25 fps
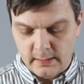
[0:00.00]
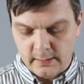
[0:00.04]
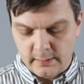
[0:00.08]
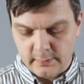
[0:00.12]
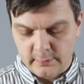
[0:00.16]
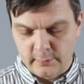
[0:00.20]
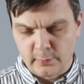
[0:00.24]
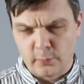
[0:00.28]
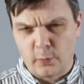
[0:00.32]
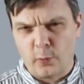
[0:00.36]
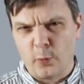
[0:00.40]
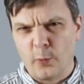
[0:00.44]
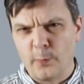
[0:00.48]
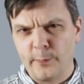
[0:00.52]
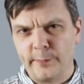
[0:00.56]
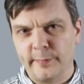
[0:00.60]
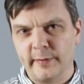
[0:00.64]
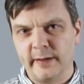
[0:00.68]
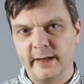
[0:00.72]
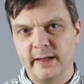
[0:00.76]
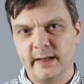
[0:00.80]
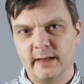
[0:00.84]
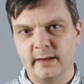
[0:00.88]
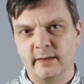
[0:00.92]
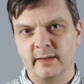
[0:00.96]
So
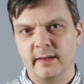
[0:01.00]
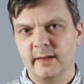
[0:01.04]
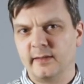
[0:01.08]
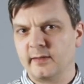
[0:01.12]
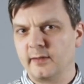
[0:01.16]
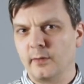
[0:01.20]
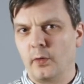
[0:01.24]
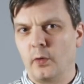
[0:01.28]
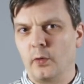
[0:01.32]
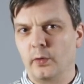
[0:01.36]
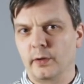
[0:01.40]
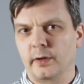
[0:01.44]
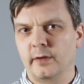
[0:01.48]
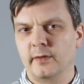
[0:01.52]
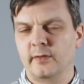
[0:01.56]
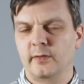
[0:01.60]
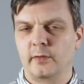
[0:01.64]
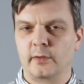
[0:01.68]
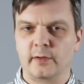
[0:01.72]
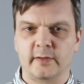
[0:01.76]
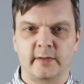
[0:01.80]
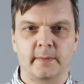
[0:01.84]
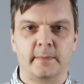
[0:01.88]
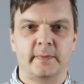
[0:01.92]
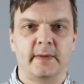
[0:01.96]
hopefully in this August
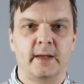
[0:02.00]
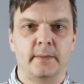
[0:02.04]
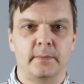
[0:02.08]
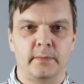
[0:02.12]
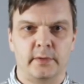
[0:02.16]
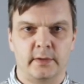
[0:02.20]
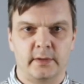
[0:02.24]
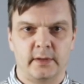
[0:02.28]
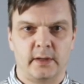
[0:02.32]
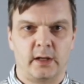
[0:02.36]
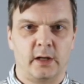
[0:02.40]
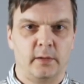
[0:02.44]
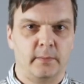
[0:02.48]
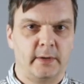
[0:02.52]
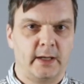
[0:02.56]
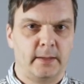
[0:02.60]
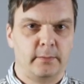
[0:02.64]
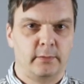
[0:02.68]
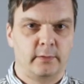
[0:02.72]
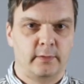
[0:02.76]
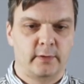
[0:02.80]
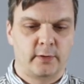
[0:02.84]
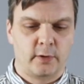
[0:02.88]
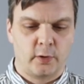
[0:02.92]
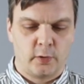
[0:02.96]
or September I'll be
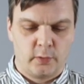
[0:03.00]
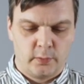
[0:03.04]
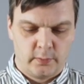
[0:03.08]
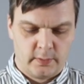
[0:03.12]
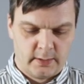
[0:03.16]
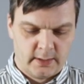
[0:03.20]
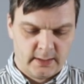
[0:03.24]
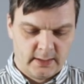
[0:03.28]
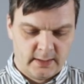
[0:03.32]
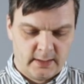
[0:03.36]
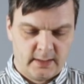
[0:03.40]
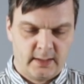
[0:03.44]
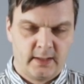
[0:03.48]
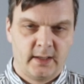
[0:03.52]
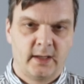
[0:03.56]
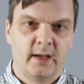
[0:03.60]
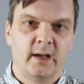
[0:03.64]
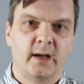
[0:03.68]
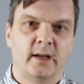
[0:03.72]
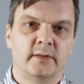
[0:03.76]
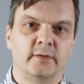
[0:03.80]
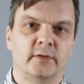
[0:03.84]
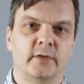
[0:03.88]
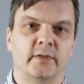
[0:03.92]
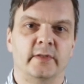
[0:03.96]
able to go.
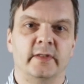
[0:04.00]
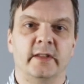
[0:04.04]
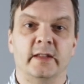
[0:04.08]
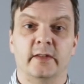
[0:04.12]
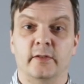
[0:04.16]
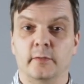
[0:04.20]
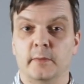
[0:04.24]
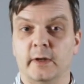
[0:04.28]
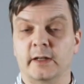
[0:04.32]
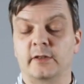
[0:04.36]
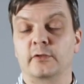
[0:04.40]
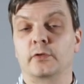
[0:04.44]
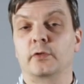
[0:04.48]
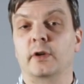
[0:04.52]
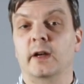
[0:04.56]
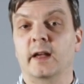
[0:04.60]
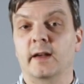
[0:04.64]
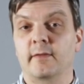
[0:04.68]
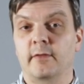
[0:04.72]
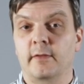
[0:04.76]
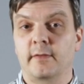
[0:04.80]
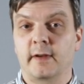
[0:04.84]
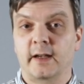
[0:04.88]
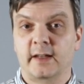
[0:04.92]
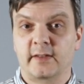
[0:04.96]
Just need to make sure I
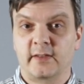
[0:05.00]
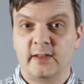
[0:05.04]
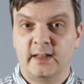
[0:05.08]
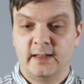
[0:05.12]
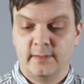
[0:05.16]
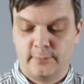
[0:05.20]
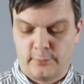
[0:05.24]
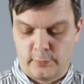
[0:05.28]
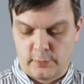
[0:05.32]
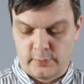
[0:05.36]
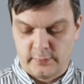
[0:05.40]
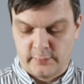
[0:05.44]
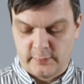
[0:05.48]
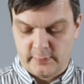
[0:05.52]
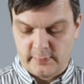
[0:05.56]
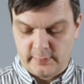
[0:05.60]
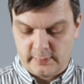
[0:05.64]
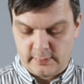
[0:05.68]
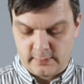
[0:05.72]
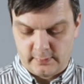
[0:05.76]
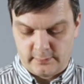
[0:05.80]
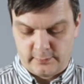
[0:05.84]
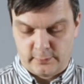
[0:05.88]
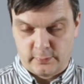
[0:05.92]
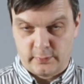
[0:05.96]
have a vaccine
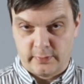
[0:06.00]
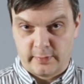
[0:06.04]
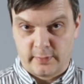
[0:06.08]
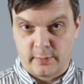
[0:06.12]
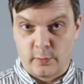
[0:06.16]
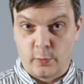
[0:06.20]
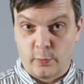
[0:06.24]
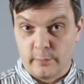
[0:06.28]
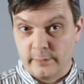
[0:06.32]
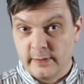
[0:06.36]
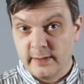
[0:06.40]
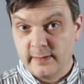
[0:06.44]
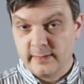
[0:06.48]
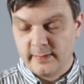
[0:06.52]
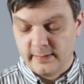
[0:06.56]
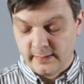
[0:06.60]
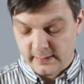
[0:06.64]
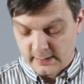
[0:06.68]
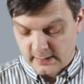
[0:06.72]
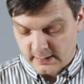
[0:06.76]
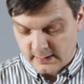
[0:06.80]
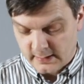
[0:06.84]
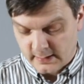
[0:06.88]
first for the COVID.